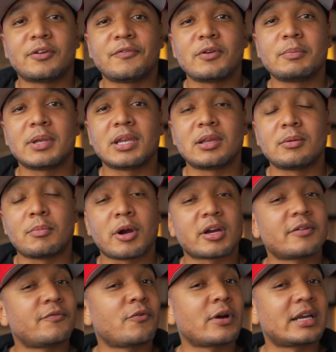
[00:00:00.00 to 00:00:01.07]
if you've been in the
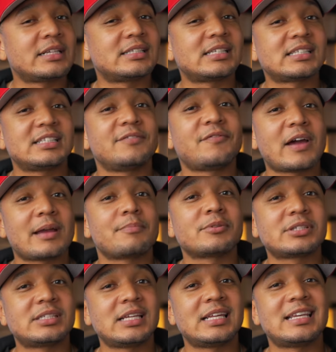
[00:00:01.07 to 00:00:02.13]
market for a
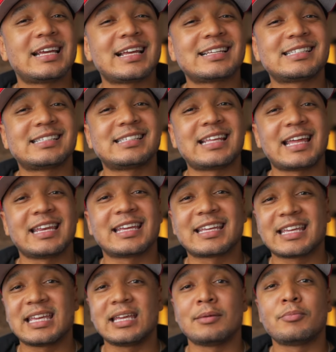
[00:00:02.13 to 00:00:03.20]
65% aesthetic
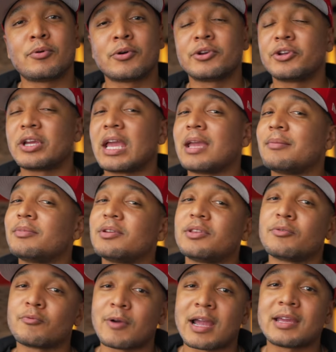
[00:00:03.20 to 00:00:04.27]
keyboard, you came to
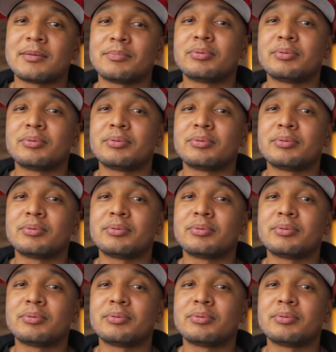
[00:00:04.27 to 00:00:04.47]
the right